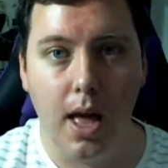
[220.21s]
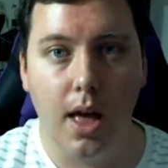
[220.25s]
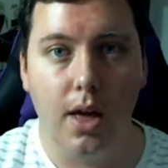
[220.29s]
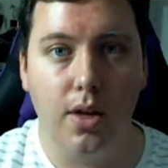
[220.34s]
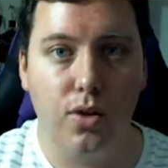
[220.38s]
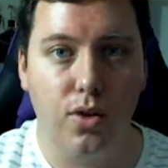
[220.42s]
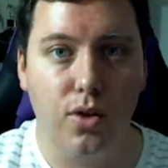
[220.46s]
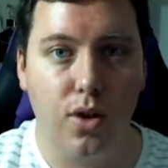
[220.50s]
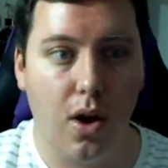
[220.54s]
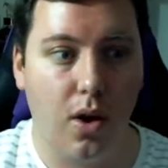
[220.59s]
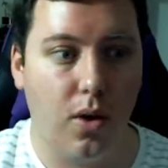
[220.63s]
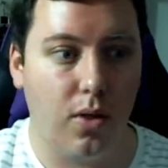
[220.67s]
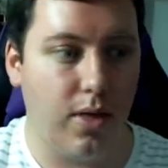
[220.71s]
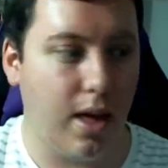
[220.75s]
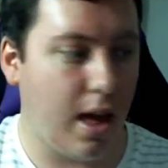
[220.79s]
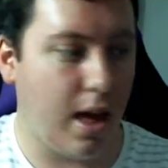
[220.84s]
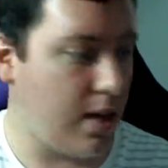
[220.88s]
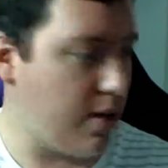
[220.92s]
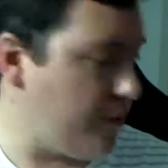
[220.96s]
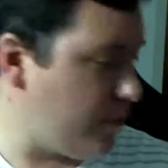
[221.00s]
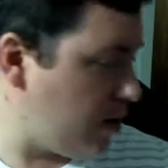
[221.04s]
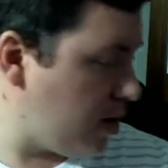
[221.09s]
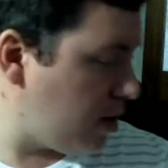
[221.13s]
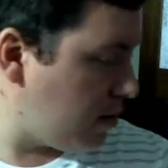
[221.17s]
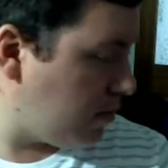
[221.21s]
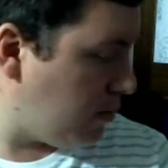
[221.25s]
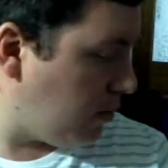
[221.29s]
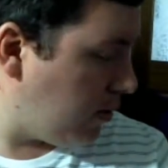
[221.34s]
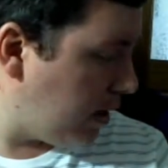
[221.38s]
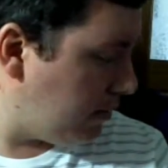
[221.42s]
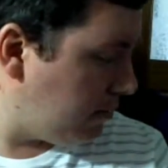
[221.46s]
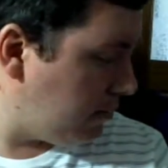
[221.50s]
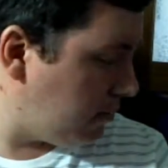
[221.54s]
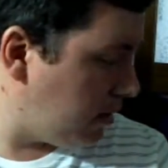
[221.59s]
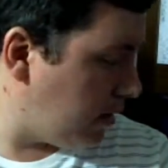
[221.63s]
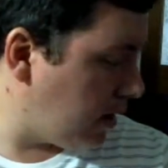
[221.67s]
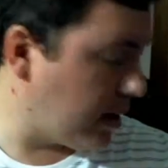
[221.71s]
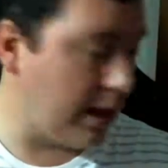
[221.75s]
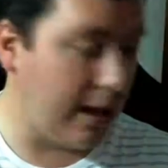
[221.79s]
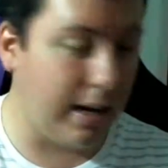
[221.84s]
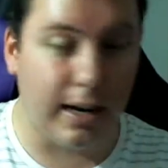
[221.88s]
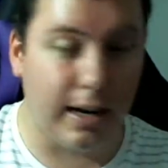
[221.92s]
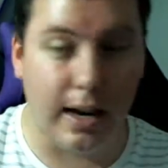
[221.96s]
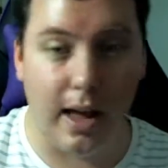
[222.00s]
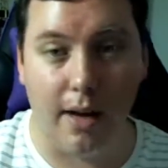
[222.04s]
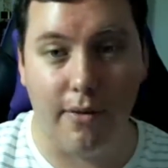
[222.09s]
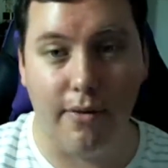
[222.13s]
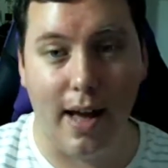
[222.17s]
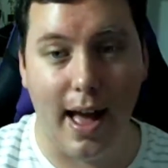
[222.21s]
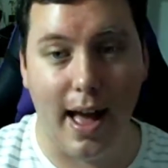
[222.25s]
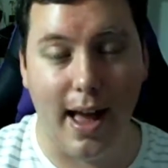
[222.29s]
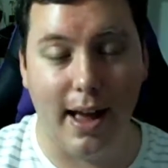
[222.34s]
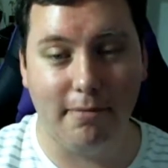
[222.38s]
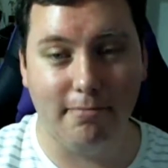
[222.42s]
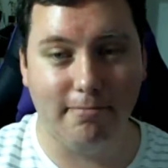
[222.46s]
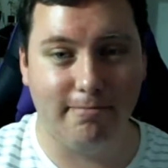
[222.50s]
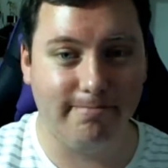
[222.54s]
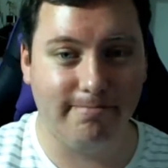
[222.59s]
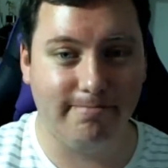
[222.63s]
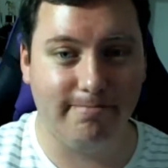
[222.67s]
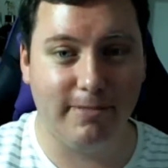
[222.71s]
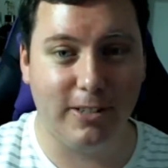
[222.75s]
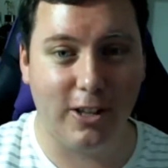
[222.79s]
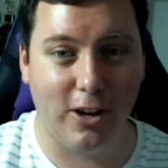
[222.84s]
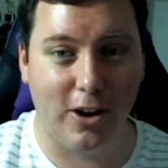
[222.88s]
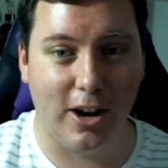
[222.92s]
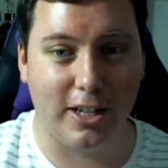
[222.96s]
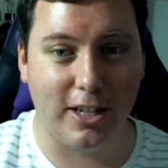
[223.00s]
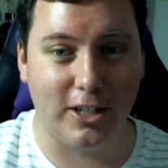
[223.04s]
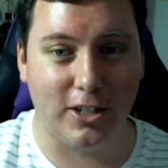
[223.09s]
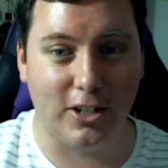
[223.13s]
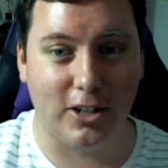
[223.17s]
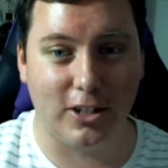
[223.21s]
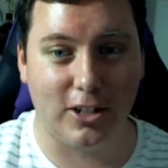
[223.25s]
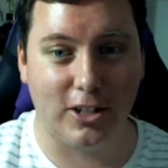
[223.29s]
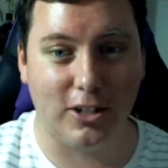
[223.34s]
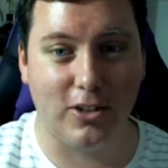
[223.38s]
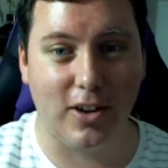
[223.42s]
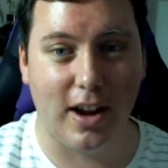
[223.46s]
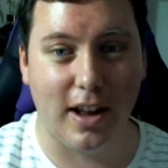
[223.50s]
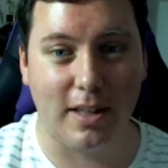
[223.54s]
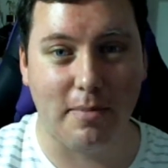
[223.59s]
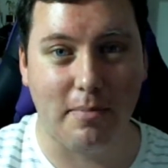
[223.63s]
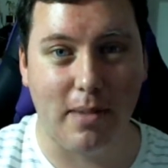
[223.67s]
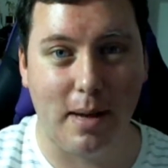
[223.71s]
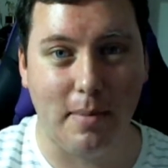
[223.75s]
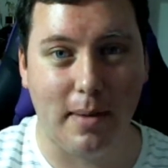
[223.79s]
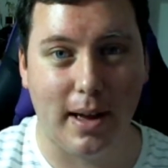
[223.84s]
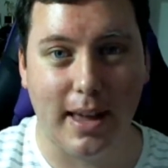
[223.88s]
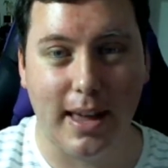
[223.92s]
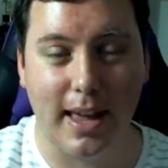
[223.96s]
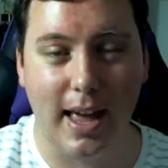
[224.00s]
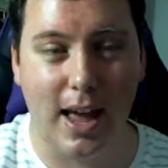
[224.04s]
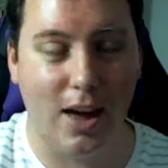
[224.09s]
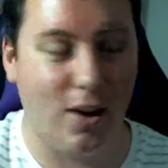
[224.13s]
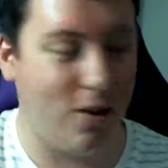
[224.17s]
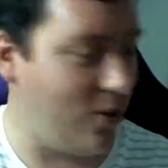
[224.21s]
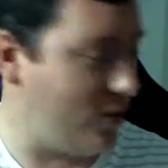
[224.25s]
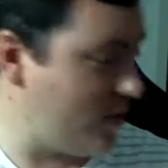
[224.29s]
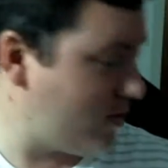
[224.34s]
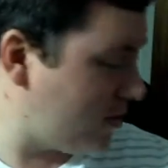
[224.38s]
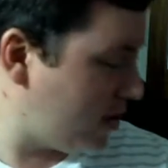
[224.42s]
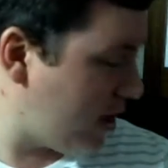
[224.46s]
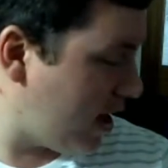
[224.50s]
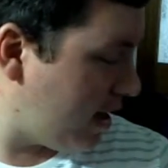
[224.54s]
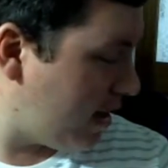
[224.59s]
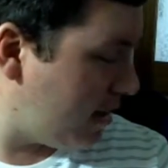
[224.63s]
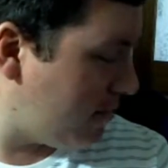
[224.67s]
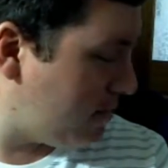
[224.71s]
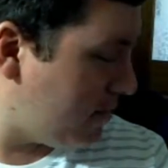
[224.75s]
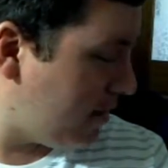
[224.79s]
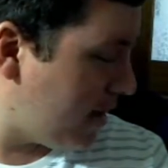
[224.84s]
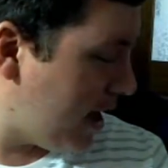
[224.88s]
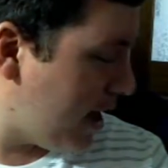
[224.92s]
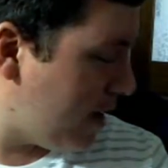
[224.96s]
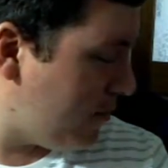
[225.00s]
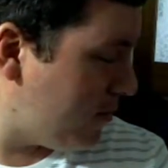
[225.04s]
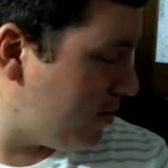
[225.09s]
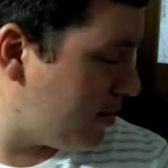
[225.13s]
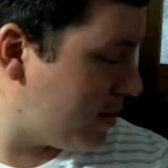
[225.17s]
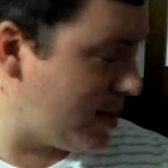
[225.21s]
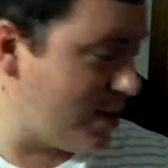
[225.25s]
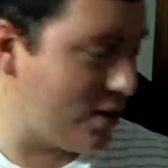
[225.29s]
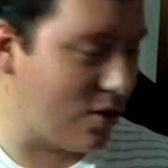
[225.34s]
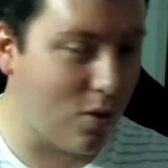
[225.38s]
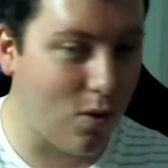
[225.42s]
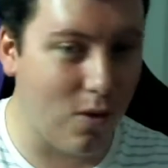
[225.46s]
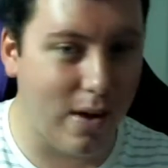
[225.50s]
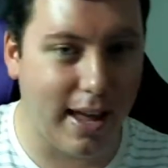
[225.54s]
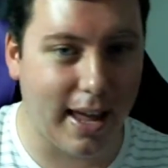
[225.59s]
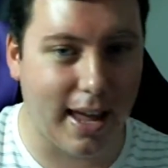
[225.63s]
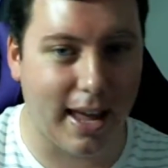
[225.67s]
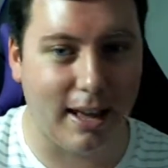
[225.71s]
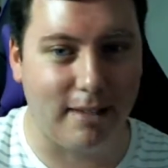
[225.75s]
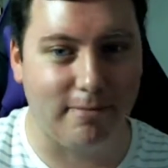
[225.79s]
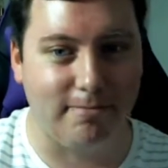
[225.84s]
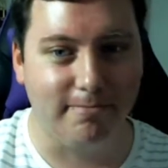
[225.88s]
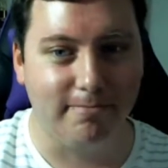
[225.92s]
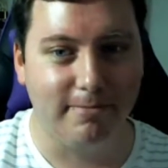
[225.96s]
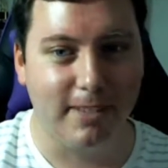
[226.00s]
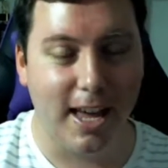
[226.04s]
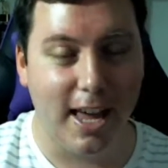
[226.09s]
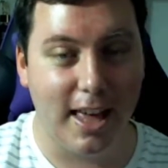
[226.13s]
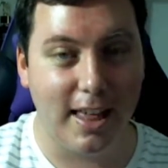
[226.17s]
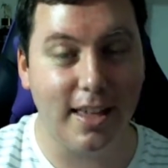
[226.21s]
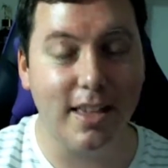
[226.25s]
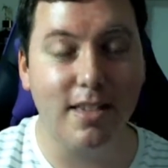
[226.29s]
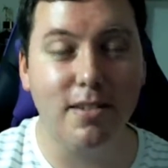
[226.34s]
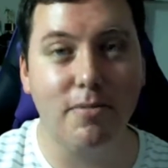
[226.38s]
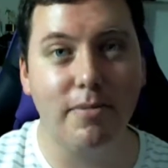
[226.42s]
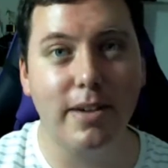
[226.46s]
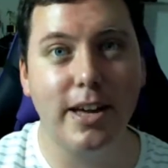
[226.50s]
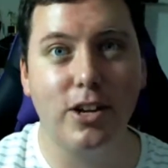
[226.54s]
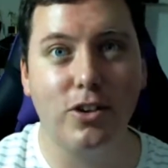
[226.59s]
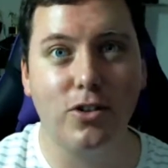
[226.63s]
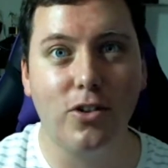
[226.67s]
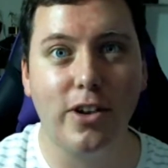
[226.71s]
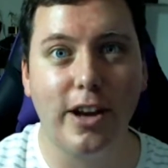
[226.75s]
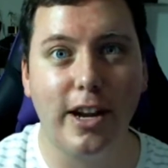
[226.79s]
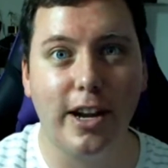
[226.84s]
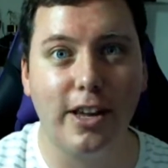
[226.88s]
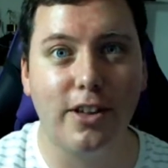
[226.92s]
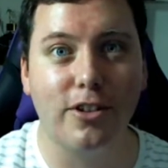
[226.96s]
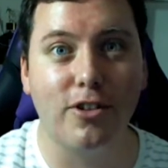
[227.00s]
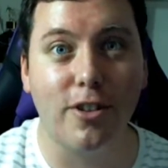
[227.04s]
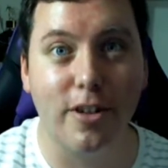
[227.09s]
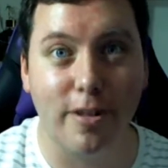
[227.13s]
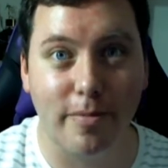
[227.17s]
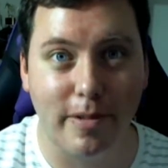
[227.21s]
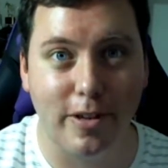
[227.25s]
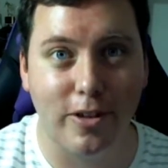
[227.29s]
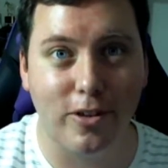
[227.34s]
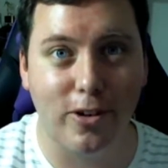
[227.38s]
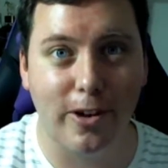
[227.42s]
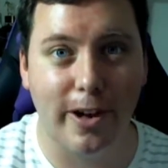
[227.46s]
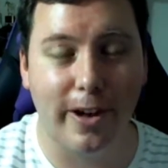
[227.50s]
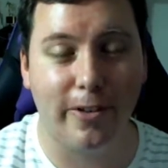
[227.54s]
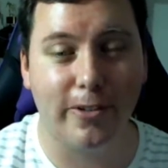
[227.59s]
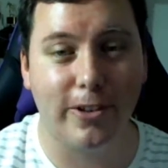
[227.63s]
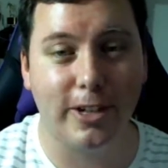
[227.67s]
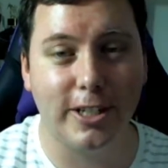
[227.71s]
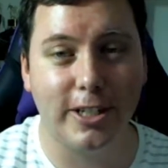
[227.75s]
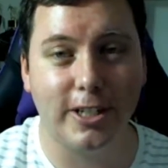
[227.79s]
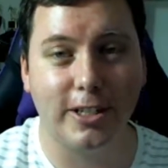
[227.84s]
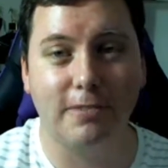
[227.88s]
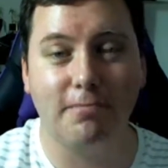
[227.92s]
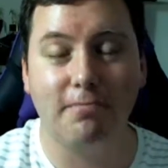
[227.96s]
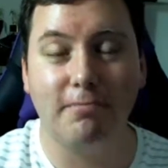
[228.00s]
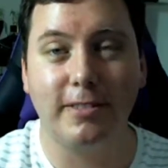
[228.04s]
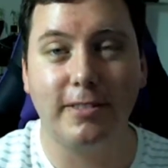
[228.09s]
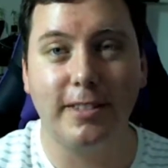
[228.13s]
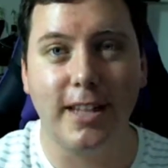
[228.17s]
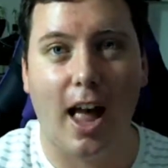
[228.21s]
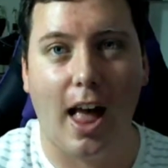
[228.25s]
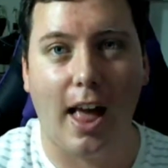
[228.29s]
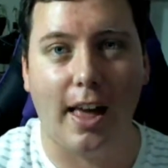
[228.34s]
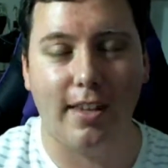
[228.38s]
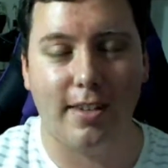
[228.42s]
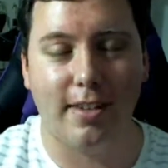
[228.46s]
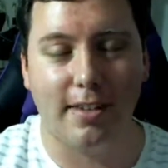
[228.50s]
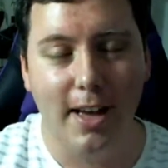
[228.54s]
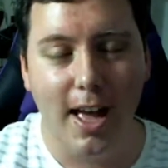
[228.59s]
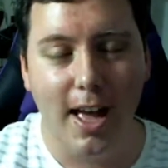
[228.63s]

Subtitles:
So that's the first point. Luckily enough, Sorry, I just got distracted by my cat who started playing with his toy again. He seems to be enjoying his Christmas toy, which is nice.